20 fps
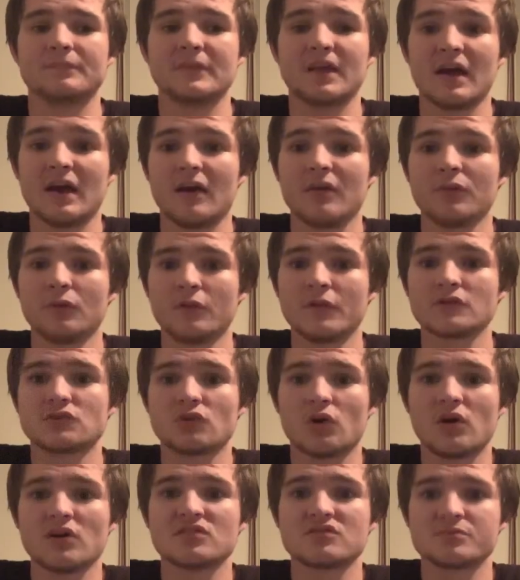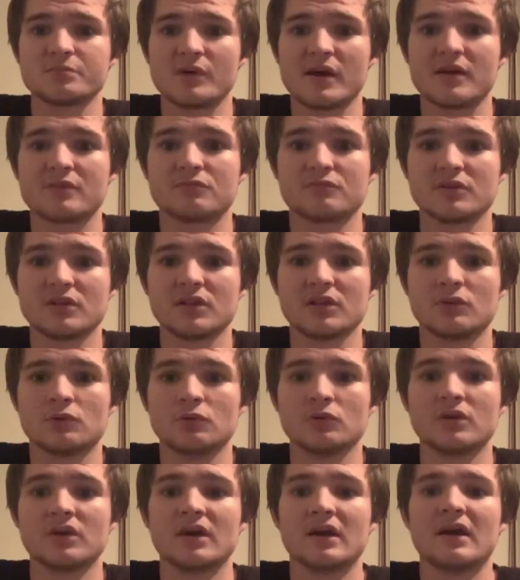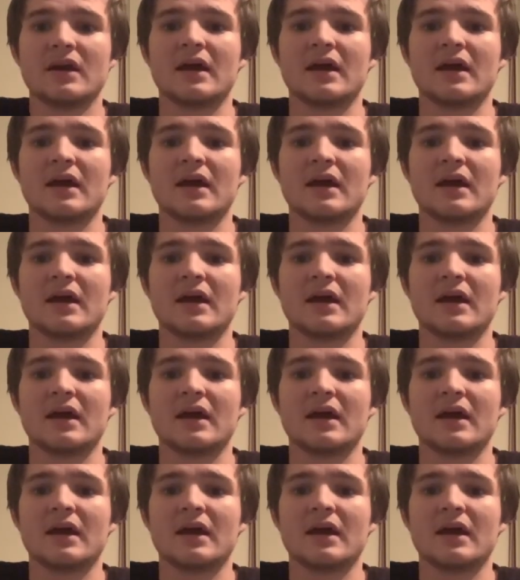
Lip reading: yeah, I thought the Titans played really good